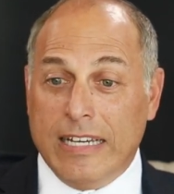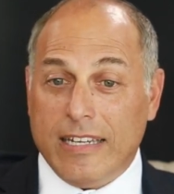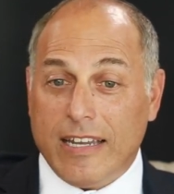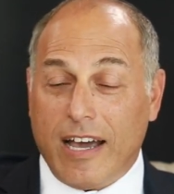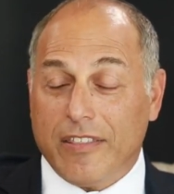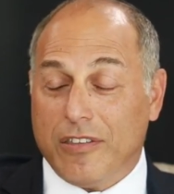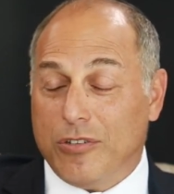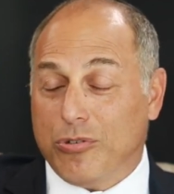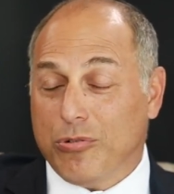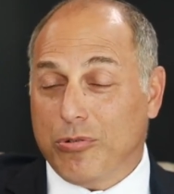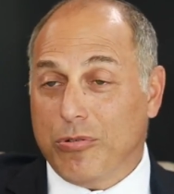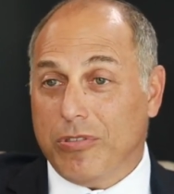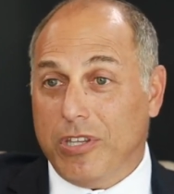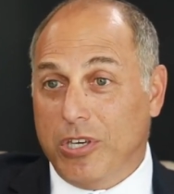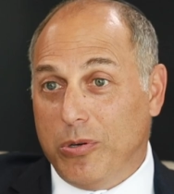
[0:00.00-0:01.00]
not the
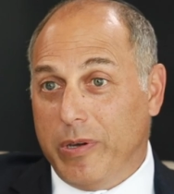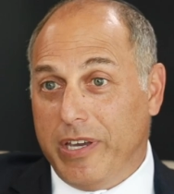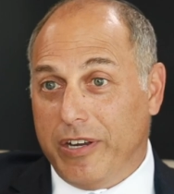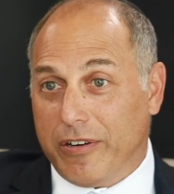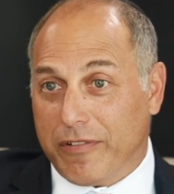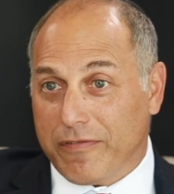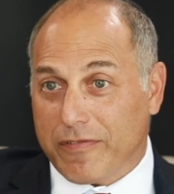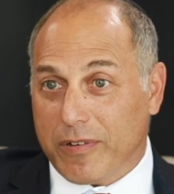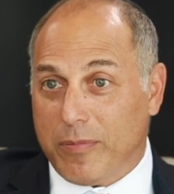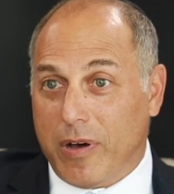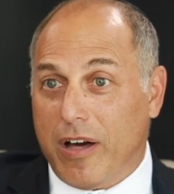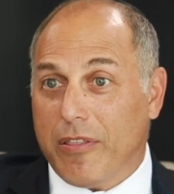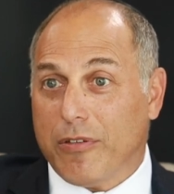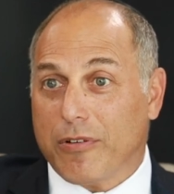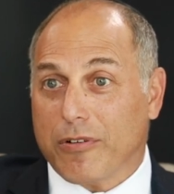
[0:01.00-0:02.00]
truth that you hear from
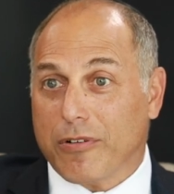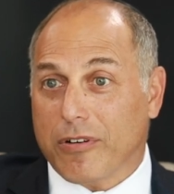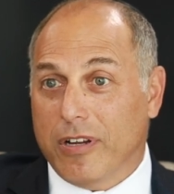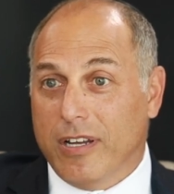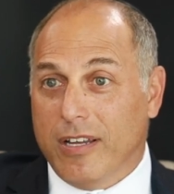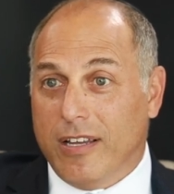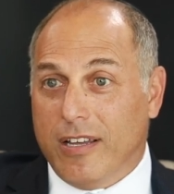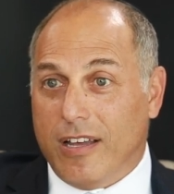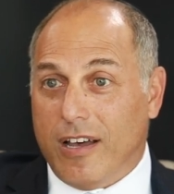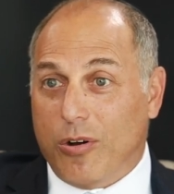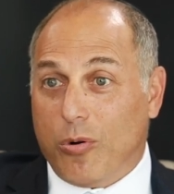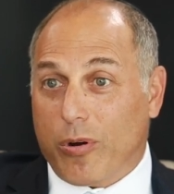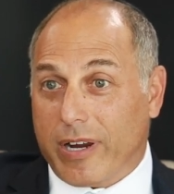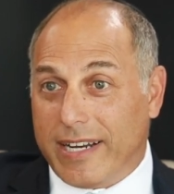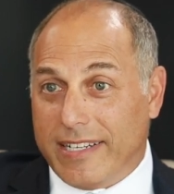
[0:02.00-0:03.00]
other
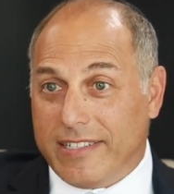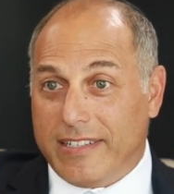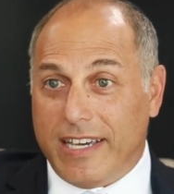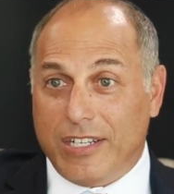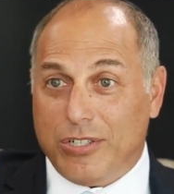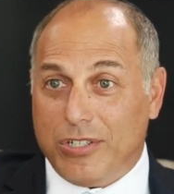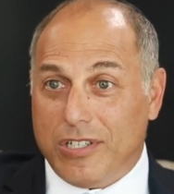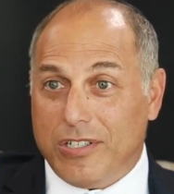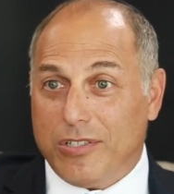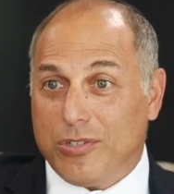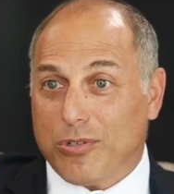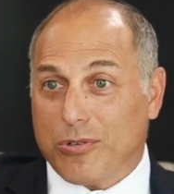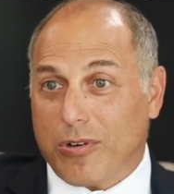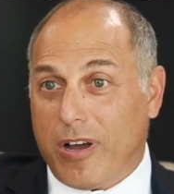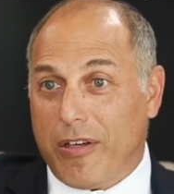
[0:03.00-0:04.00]
organizations
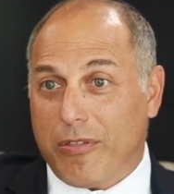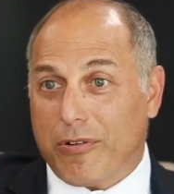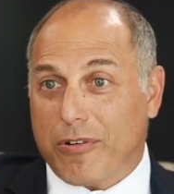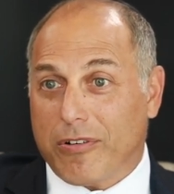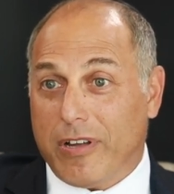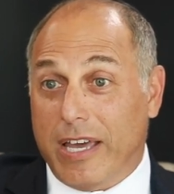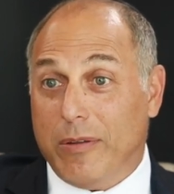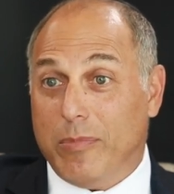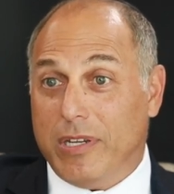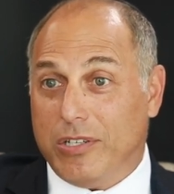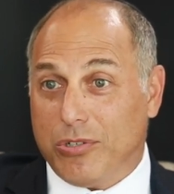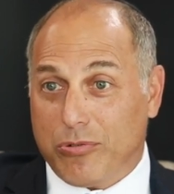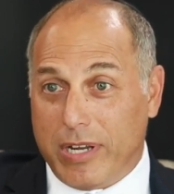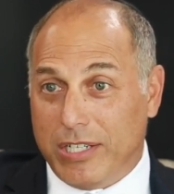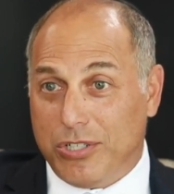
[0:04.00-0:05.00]
or other
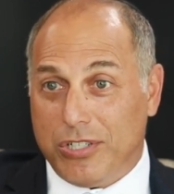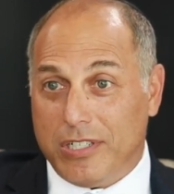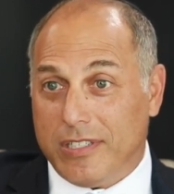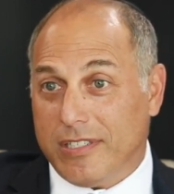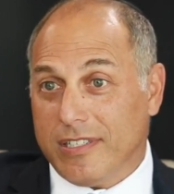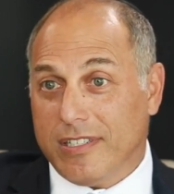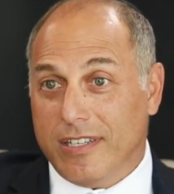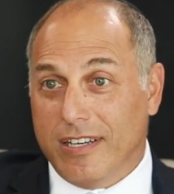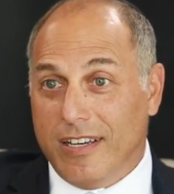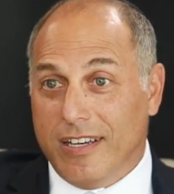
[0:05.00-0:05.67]
administrations.